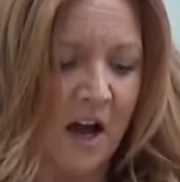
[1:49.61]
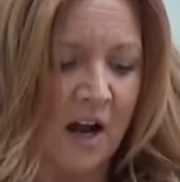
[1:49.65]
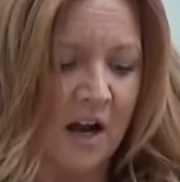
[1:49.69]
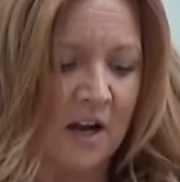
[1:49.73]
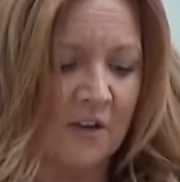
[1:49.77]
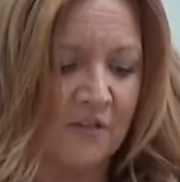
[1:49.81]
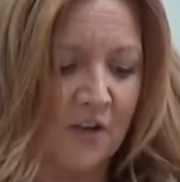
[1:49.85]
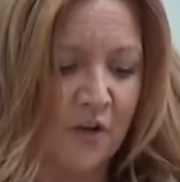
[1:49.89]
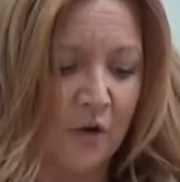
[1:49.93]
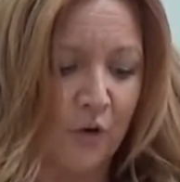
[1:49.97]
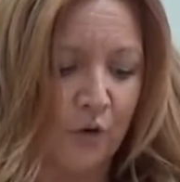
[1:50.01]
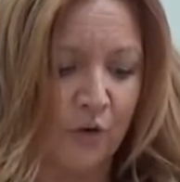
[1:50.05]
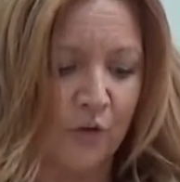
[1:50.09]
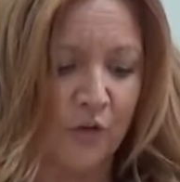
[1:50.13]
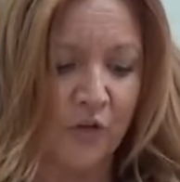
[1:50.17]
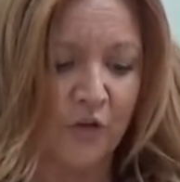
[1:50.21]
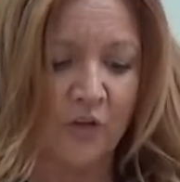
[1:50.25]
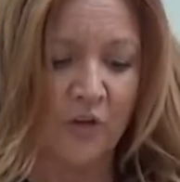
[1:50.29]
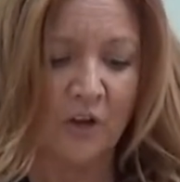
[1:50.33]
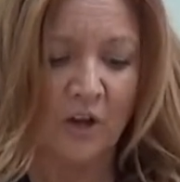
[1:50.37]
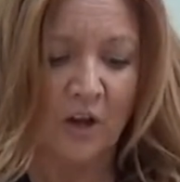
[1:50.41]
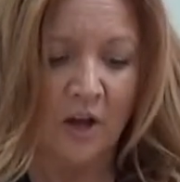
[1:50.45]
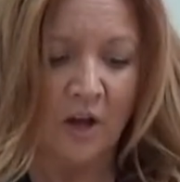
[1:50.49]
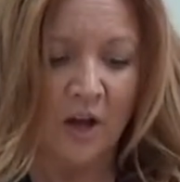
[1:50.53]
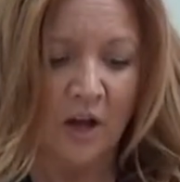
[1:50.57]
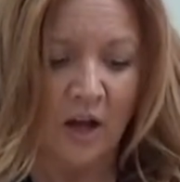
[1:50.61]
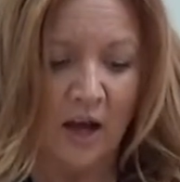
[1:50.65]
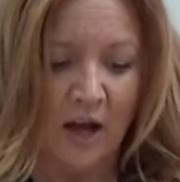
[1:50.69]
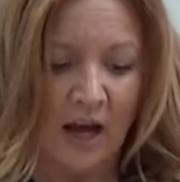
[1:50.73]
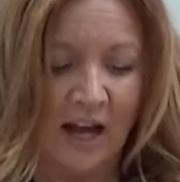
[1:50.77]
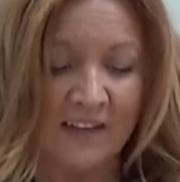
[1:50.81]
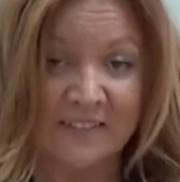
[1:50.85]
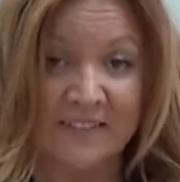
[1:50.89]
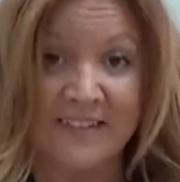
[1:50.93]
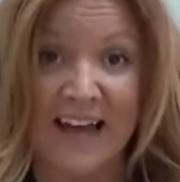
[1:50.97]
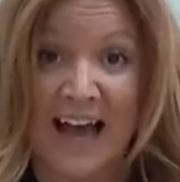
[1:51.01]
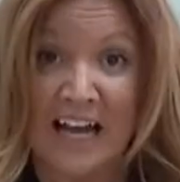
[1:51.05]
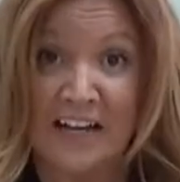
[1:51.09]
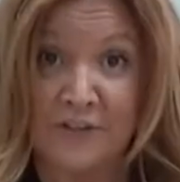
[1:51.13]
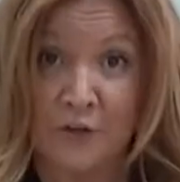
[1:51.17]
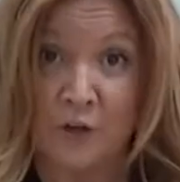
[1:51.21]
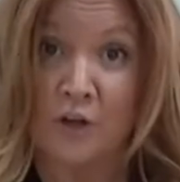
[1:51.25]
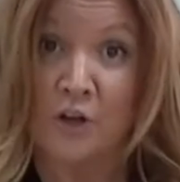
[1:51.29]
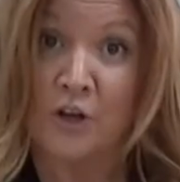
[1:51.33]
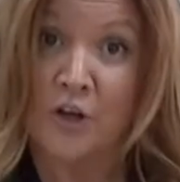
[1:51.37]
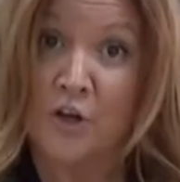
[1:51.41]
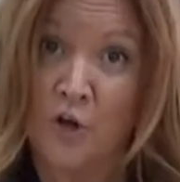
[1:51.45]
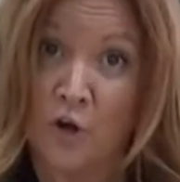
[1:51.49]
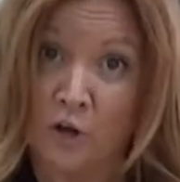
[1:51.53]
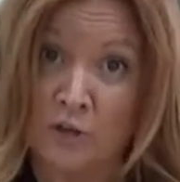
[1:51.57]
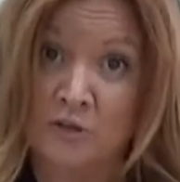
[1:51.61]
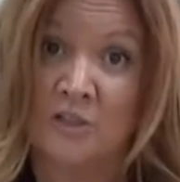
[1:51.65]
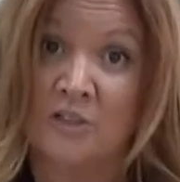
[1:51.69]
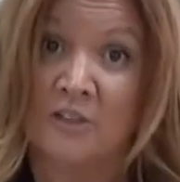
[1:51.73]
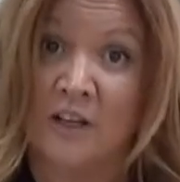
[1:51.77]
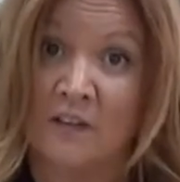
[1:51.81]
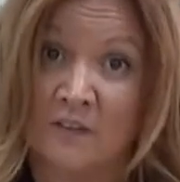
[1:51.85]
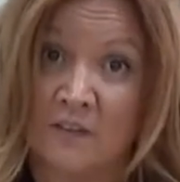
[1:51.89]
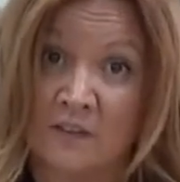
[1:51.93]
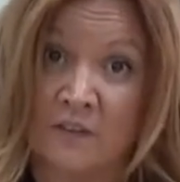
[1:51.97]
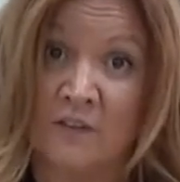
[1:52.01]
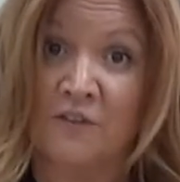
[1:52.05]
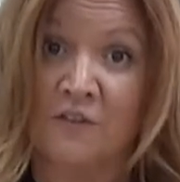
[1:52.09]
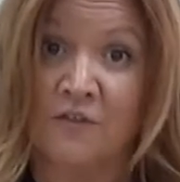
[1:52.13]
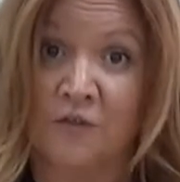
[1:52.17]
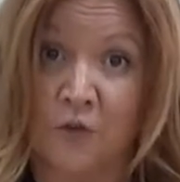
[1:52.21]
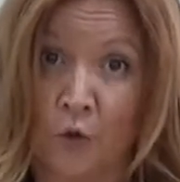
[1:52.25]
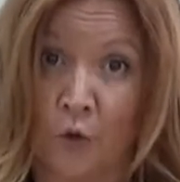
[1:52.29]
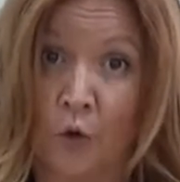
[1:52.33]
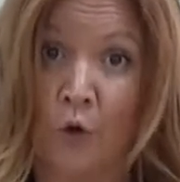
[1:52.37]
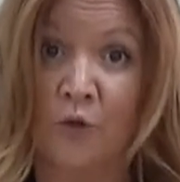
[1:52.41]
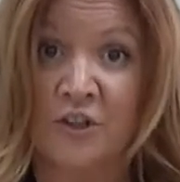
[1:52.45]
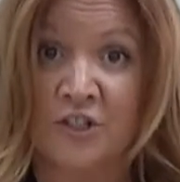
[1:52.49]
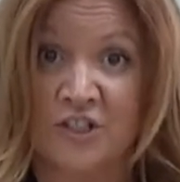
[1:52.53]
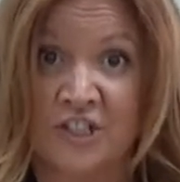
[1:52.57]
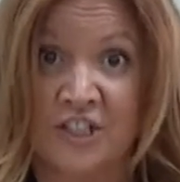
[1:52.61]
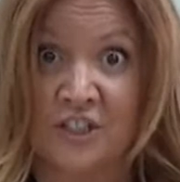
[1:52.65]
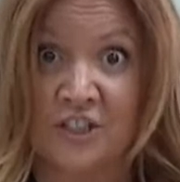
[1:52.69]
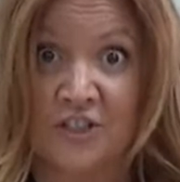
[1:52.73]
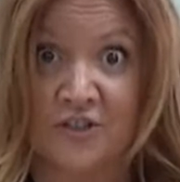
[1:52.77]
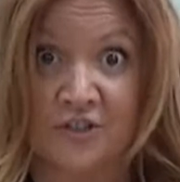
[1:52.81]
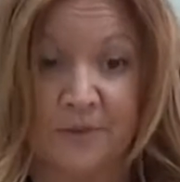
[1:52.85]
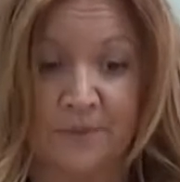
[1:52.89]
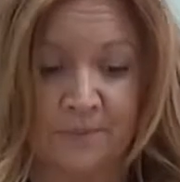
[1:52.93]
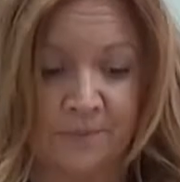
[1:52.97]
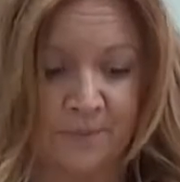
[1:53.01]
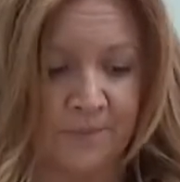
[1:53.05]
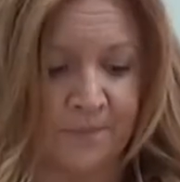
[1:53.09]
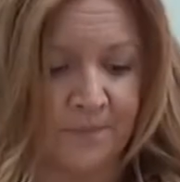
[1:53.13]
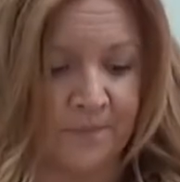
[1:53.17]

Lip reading: And of course, as an adult, you'll do this for the children.